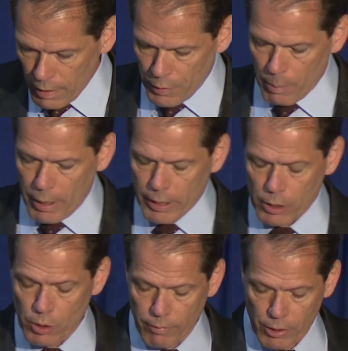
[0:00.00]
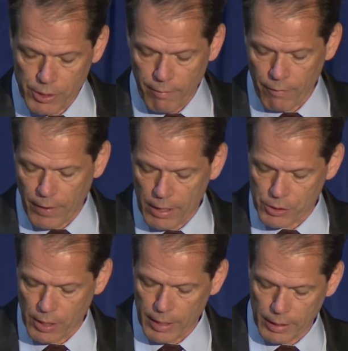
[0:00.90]
the American University of
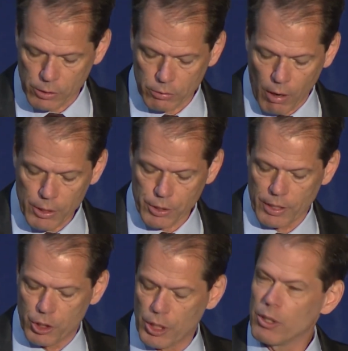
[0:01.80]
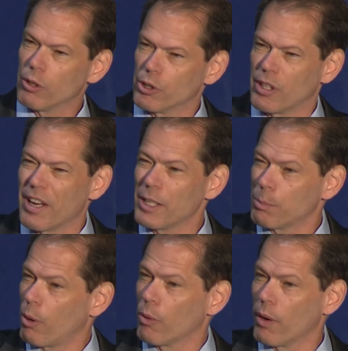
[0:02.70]
Afghanistan has launched a gender studies
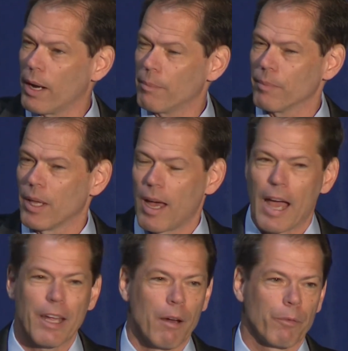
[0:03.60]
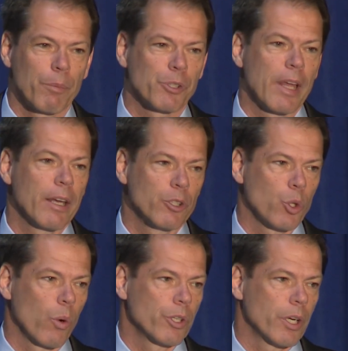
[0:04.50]
program I come from the state of
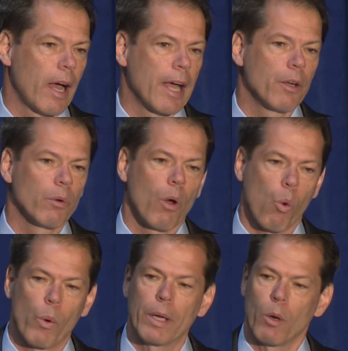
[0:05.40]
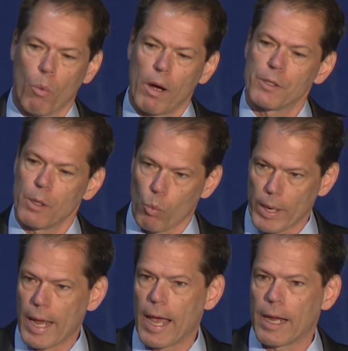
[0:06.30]
Georgia. I don't know when it was that
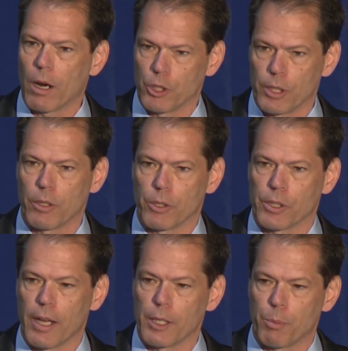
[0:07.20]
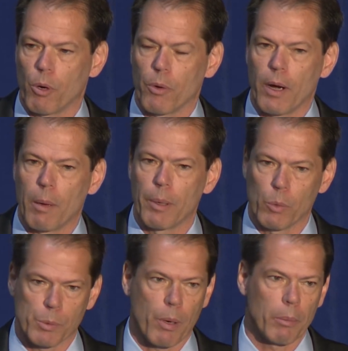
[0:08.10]
we had a gender studies program, but it
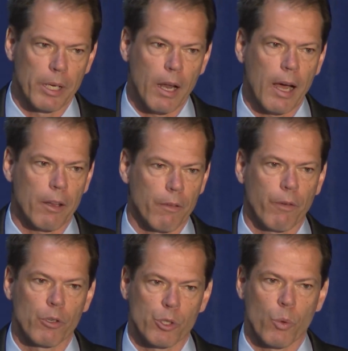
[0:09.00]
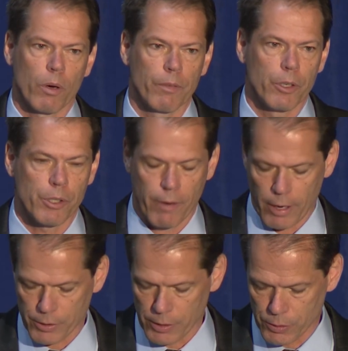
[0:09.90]
was probably not in the first 12 years of our
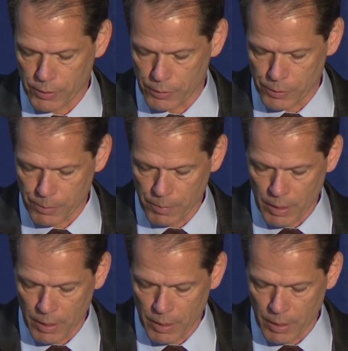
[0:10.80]
existence.